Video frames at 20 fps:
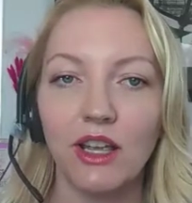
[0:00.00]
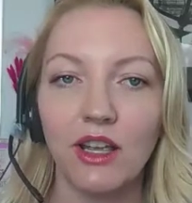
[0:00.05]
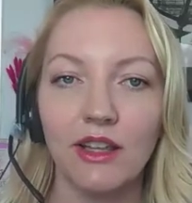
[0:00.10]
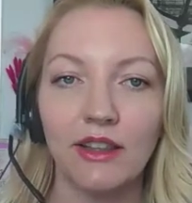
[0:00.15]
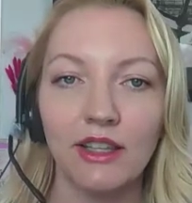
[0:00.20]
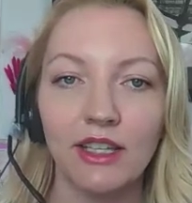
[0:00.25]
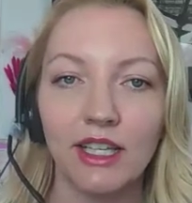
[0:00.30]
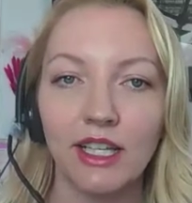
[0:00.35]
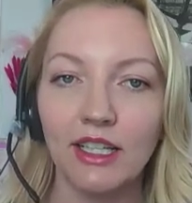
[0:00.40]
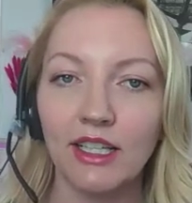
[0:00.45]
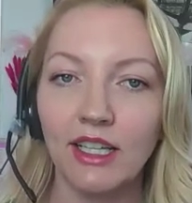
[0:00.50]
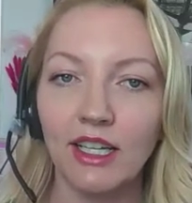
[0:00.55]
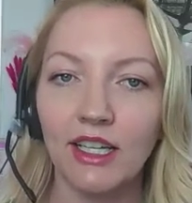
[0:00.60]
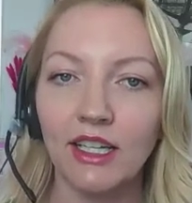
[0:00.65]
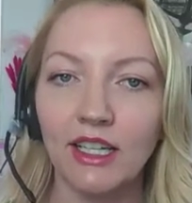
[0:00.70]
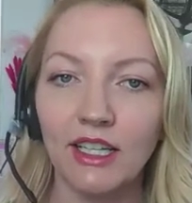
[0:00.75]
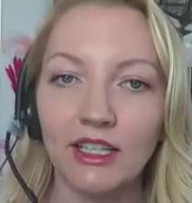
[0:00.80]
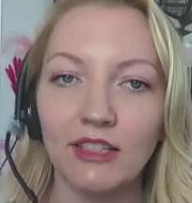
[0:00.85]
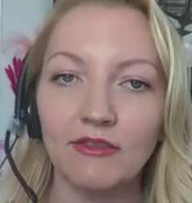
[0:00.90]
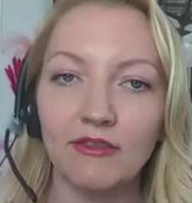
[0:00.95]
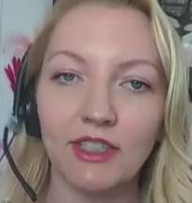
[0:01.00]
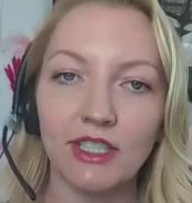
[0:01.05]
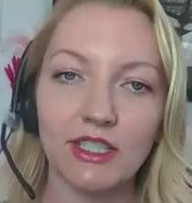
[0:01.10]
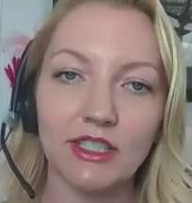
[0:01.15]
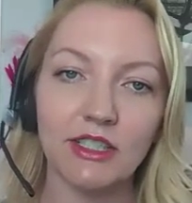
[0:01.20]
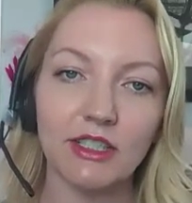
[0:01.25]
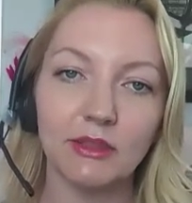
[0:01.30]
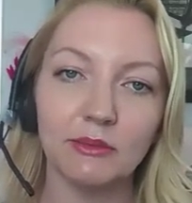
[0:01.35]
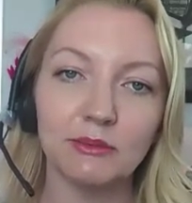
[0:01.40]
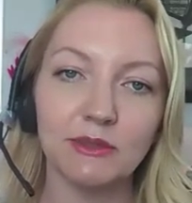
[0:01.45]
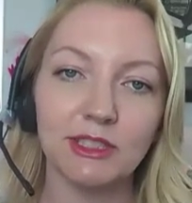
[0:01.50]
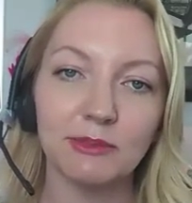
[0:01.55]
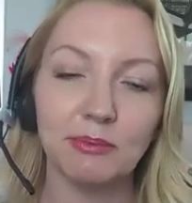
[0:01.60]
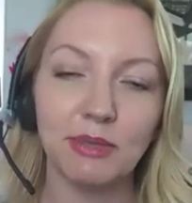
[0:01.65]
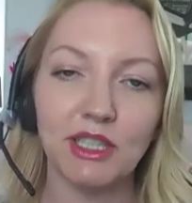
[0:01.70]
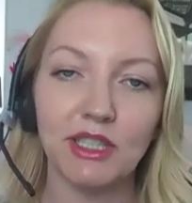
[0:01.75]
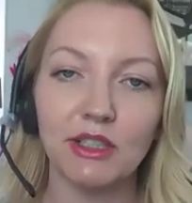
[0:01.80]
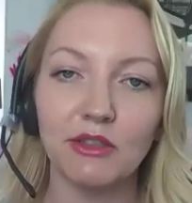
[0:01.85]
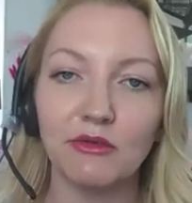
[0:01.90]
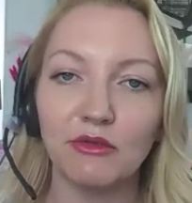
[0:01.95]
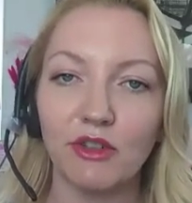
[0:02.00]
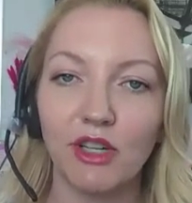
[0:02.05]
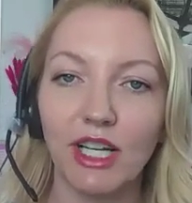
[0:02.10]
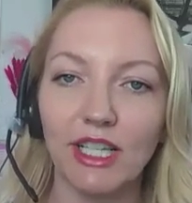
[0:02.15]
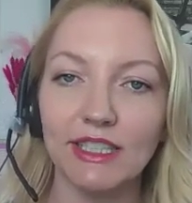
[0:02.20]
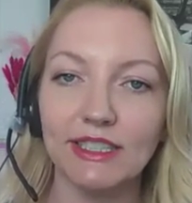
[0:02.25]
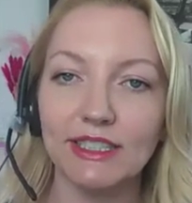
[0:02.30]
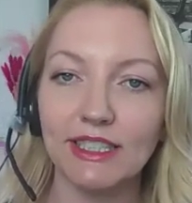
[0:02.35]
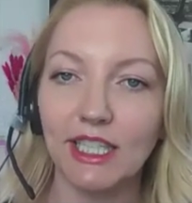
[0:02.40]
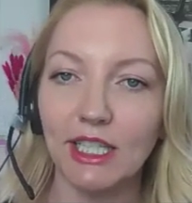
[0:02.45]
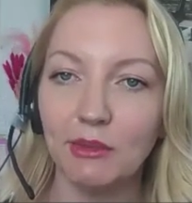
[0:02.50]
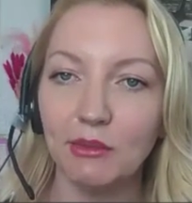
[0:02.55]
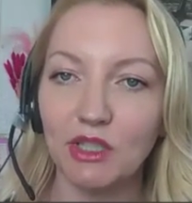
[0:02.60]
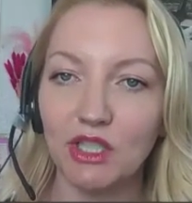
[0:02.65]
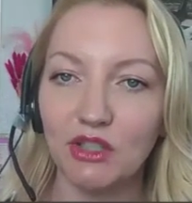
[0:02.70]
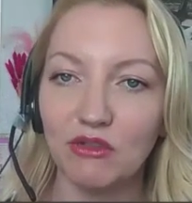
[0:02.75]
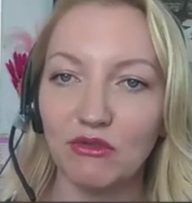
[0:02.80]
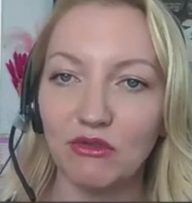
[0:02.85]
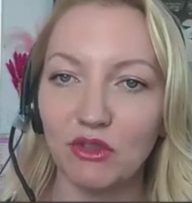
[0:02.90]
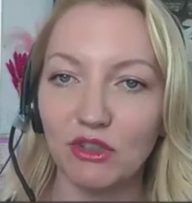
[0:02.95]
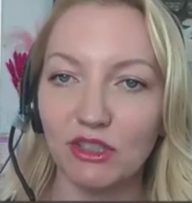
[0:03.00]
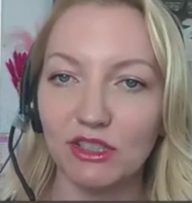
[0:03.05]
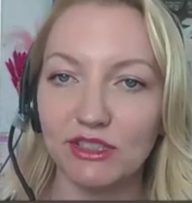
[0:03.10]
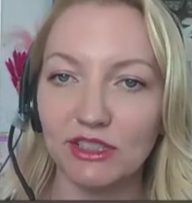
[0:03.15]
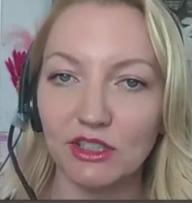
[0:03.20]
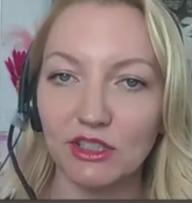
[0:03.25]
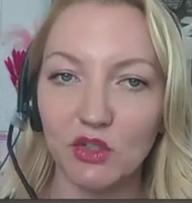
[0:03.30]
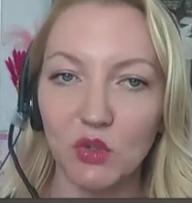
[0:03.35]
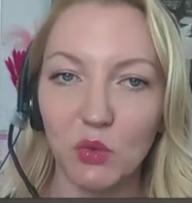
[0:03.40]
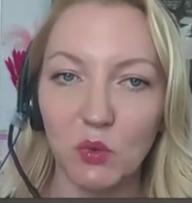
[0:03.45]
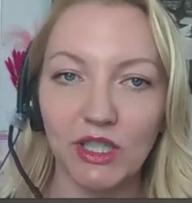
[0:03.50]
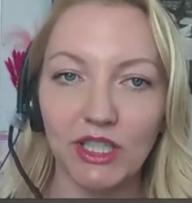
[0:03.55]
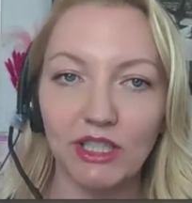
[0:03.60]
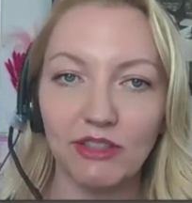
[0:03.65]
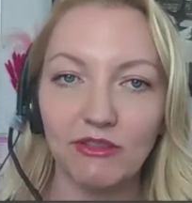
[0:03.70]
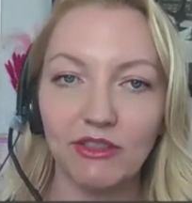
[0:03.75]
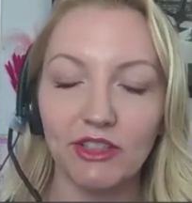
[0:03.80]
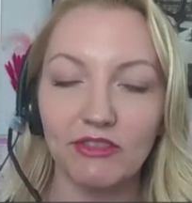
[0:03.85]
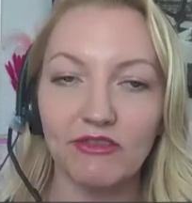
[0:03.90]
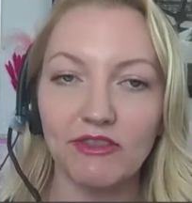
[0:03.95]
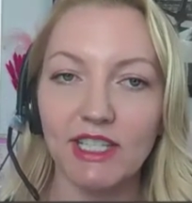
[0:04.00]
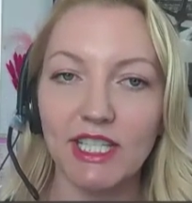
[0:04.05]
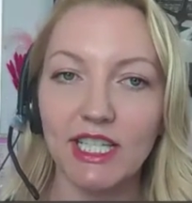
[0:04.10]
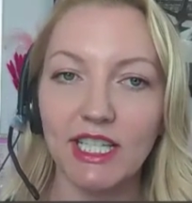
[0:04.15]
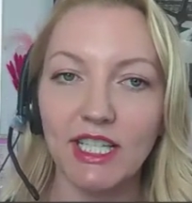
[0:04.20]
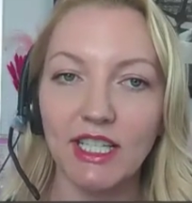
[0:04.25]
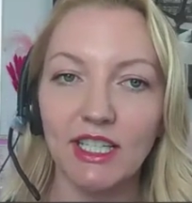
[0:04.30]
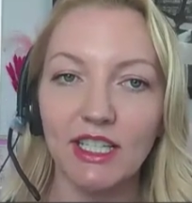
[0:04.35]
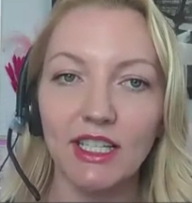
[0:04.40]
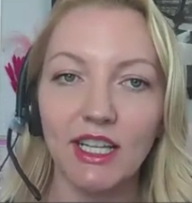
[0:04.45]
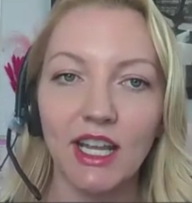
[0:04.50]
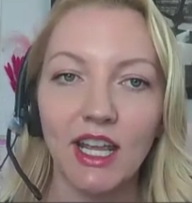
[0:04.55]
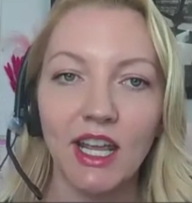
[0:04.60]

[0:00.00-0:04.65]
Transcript: The Canadian Victims' Bill of Rights came into force in 2015